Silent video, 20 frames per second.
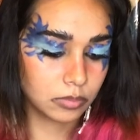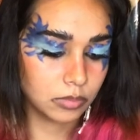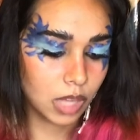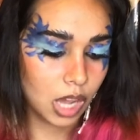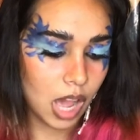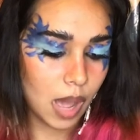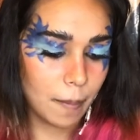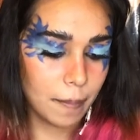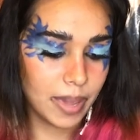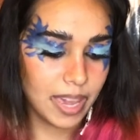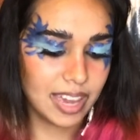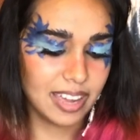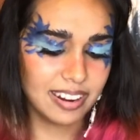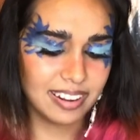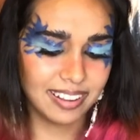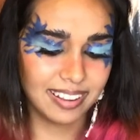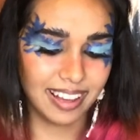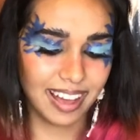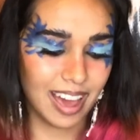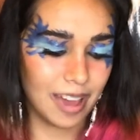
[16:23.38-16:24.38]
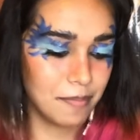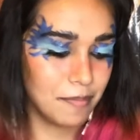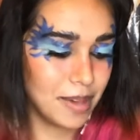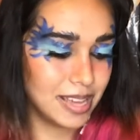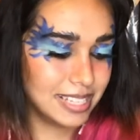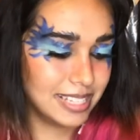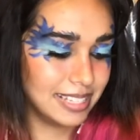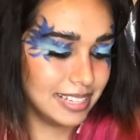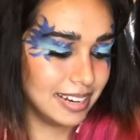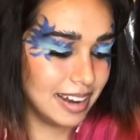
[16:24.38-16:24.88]
Oh man, I
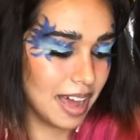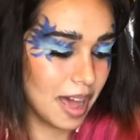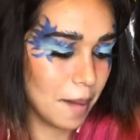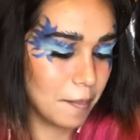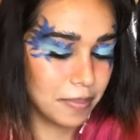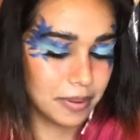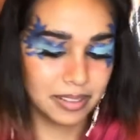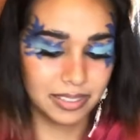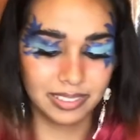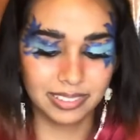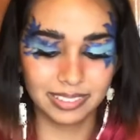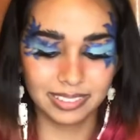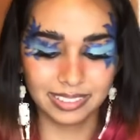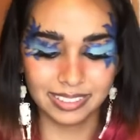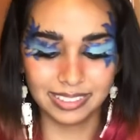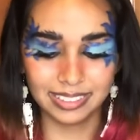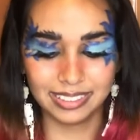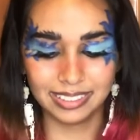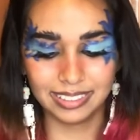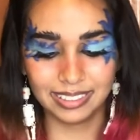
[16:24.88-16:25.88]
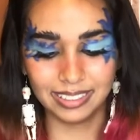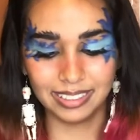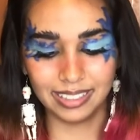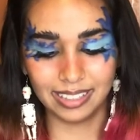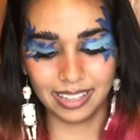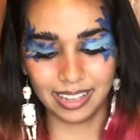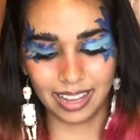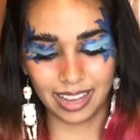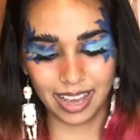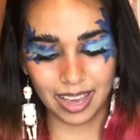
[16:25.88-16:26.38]
messed it up.
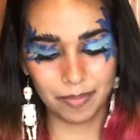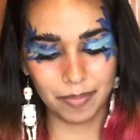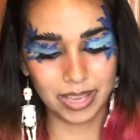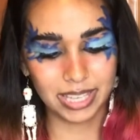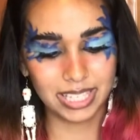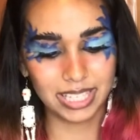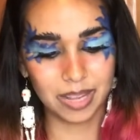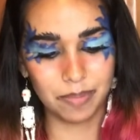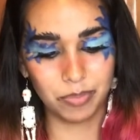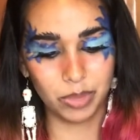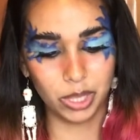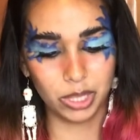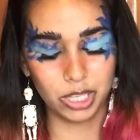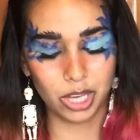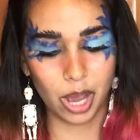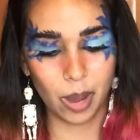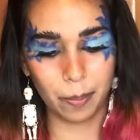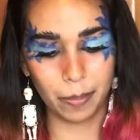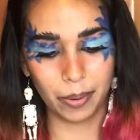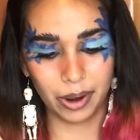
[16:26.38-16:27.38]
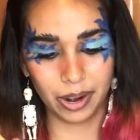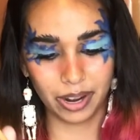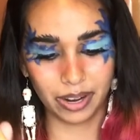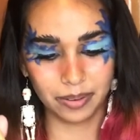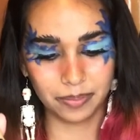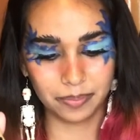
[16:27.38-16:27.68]
I messed up the top part.